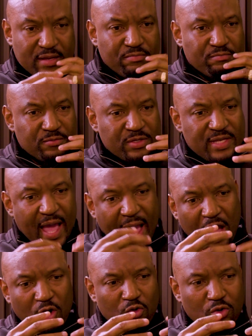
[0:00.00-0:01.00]

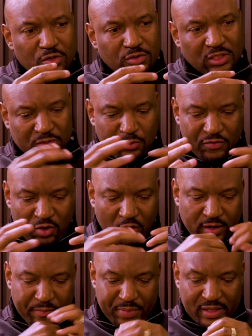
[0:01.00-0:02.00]
Now, just moving
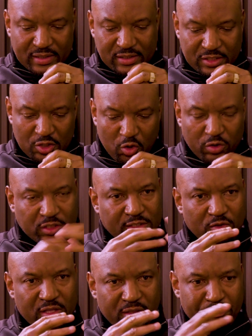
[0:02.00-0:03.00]
on a bit,
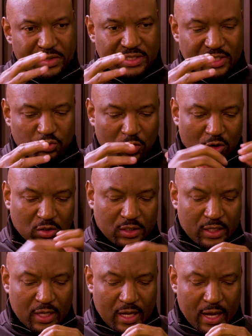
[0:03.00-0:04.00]
still in the business
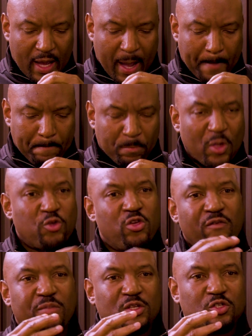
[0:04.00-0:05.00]
world,
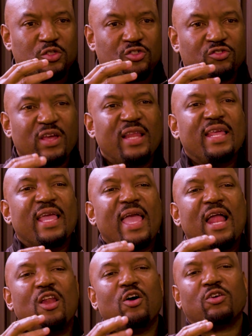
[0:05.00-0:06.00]
you have been
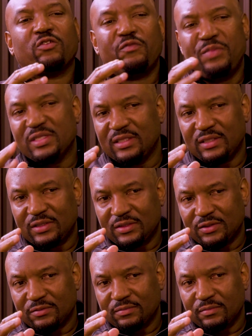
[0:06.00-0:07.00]
training a lot of
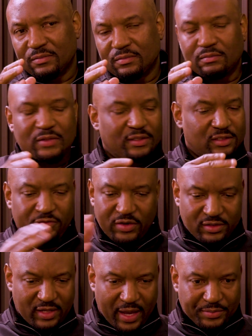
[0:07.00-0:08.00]
businesses,
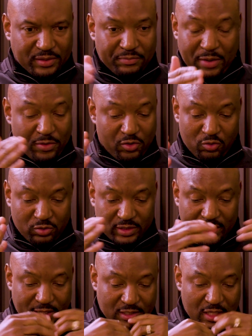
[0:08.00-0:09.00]
different types. Maybe you will
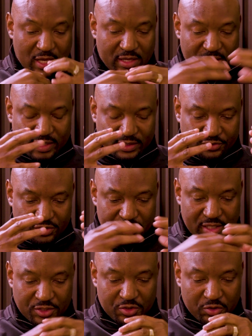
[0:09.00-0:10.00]
tell us
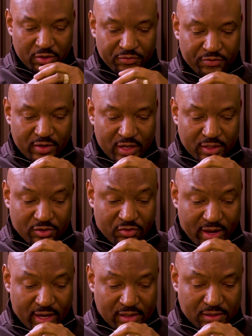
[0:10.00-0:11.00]
industries that you have
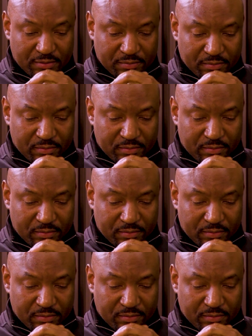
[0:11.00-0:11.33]
trained.